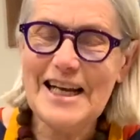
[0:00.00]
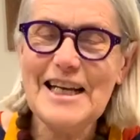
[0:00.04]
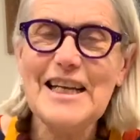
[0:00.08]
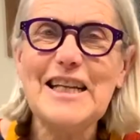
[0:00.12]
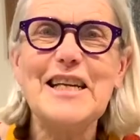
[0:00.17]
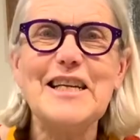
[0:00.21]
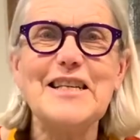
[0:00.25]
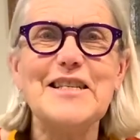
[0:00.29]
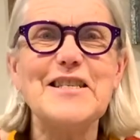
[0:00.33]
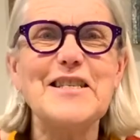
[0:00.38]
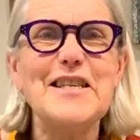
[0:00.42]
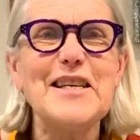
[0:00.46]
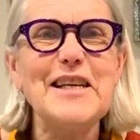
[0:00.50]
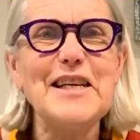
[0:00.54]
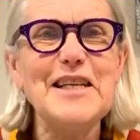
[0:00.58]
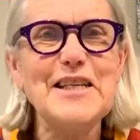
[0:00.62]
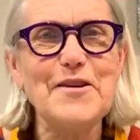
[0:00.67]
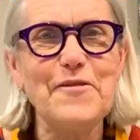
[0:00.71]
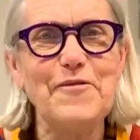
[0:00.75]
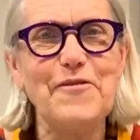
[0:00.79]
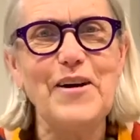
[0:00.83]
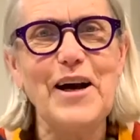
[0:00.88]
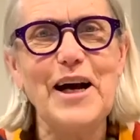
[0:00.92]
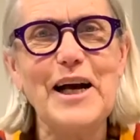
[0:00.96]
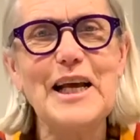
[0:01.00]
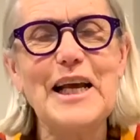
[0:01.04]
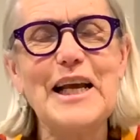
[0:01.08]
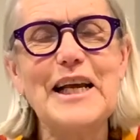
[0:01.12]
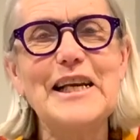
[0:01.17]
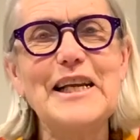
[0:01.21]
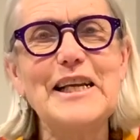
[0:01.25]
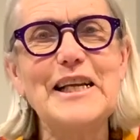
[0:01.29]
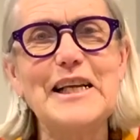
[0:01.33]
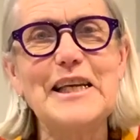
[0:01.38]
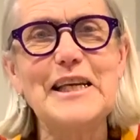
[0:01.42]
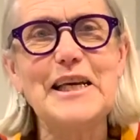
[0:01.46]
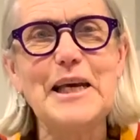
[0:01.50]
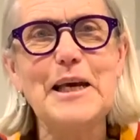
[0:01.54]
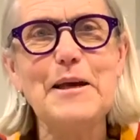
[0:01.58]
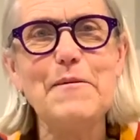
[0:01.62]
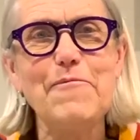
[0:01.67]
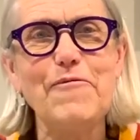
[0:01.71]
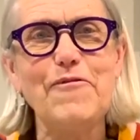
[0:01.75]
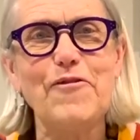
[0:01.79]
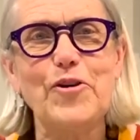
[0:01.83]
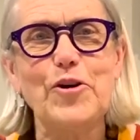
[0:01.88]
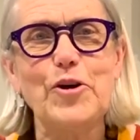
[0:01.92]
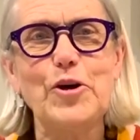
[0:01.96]
It'll solidify and it'll
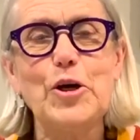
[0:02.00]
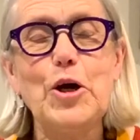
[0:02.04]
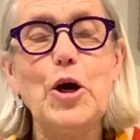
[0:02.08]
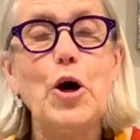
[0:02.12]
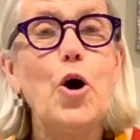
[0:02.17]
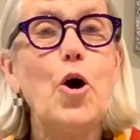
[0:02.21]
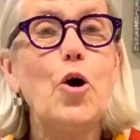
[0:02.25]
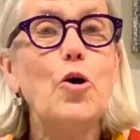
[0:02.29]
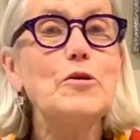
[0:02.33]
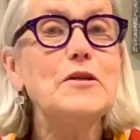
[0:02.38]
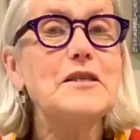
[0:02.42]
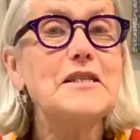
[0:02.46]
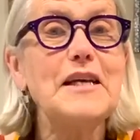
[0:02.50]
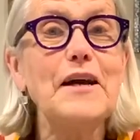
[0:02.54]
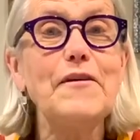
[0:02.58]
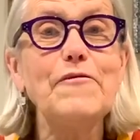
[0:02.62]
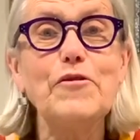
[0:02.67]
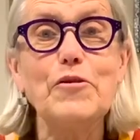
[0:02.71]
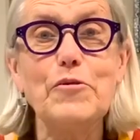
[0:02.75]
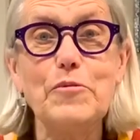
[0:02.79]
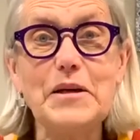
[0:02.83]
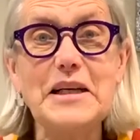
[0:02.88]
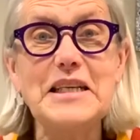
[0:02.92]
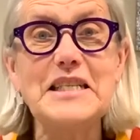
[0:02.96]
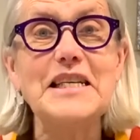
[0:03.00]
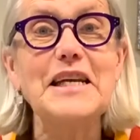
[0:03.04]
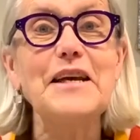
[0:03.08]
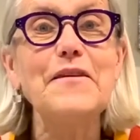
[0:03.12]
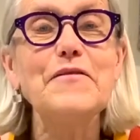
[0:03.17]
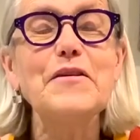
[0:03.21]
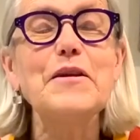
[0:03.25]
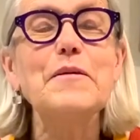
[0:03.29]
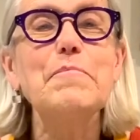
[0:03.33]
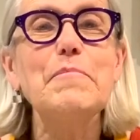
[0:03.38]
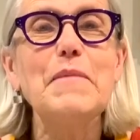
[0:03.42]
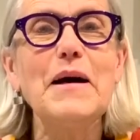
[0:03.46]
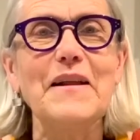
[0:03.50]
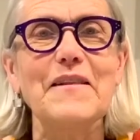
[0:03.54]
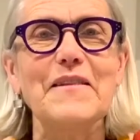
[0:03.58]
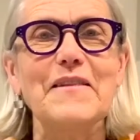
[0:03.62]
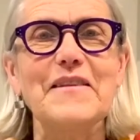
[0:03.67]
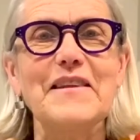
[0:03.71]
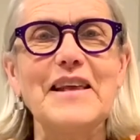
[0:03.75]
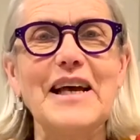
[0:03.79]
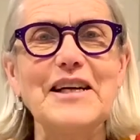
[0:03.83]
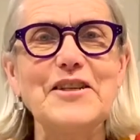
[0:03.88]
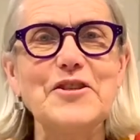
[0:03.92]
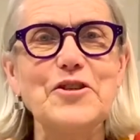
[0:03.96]
keep for several weeks, even a
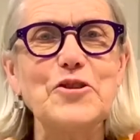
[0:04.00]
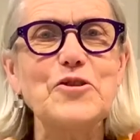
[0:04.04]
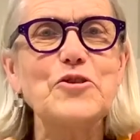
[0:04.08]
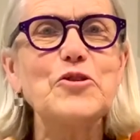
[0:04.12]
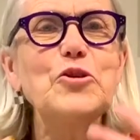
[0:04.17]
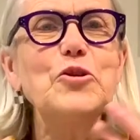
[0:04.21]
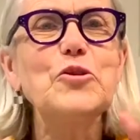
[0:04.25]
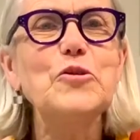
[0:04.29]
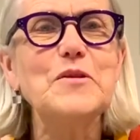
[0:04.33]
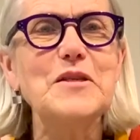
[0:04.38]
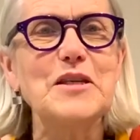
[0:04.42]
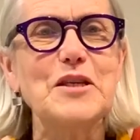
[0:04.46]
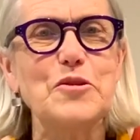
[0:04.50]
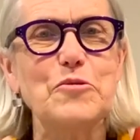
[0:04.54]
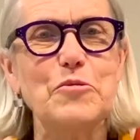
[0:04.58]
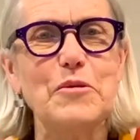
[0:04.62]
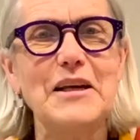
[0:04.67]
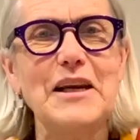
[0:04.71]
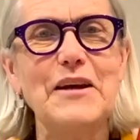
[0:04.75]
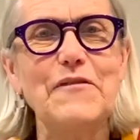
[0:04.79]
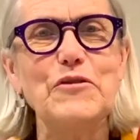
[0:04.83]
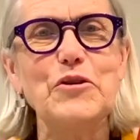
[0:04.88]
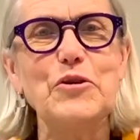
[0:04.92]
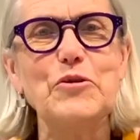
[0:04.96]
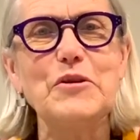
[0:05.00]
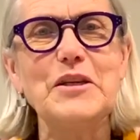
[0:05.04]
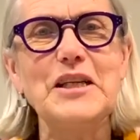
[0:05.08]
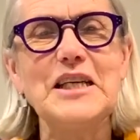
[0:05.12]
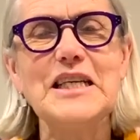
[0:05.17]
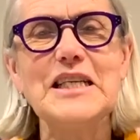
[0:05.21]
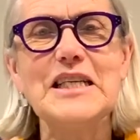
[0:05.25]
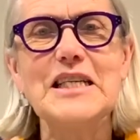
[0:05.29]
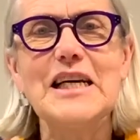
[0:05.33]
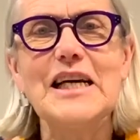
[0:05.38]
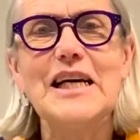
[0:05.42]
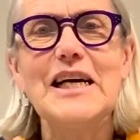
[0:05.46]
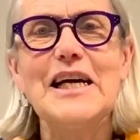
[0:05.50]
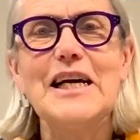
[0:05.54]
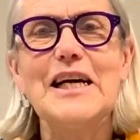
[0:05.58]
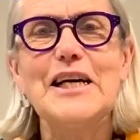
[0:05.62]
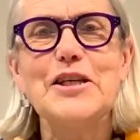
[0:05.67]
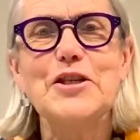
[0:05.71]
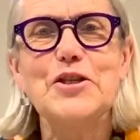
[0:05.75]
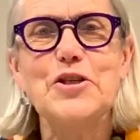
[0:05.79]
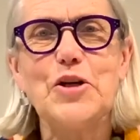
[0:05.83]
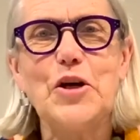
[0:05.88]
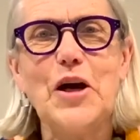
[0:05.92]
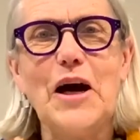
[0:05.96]
month, and just use it whenever you need
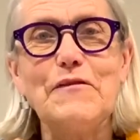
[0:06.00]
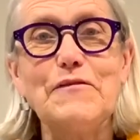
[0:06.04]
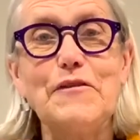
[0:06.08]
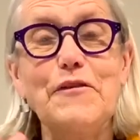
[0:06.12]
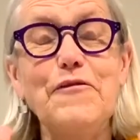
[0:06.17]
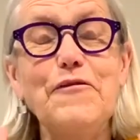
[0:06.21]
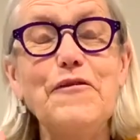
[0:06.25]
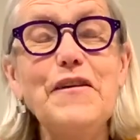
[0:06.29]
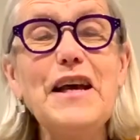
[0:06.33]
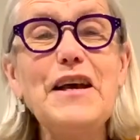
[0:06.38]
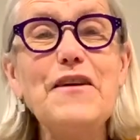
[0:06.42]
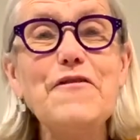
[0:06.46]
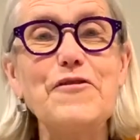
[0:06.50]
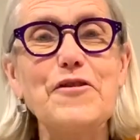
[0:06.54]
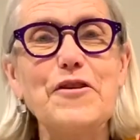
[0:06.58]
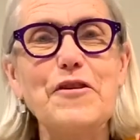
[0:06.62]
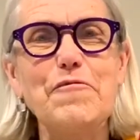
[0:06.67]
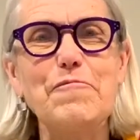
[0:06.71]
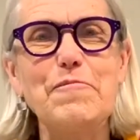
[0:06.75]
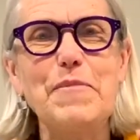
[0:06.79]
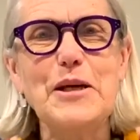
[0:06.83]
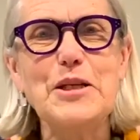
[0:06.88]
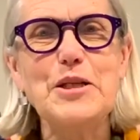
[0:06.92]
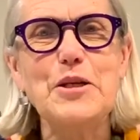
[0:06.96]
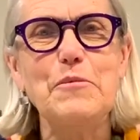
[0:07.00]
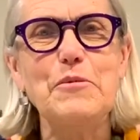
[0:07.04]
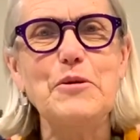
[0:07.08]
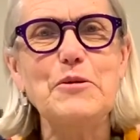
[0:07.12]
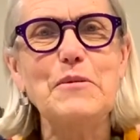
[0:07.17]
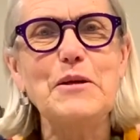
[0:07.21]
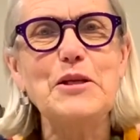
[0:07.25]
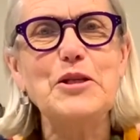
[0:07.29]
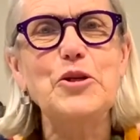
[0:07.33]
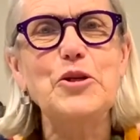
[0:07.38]
to have the flavour of butter but want